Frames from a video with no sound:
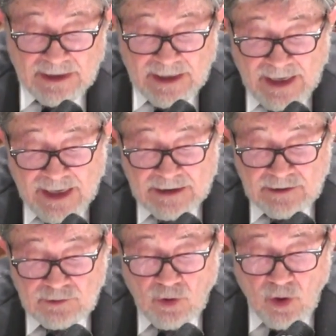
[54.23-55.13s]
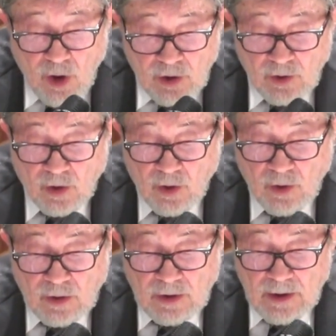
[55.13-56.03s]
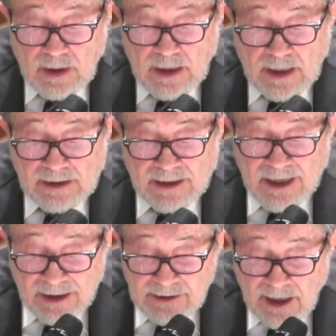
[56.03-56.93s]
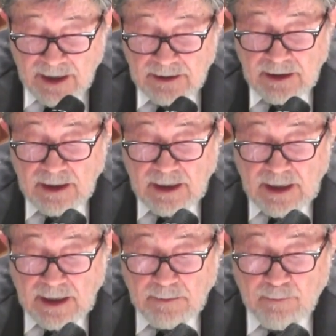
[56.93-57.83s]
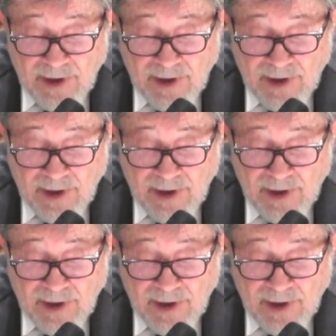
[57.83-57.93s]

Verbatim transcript: elected Congo and Qatar and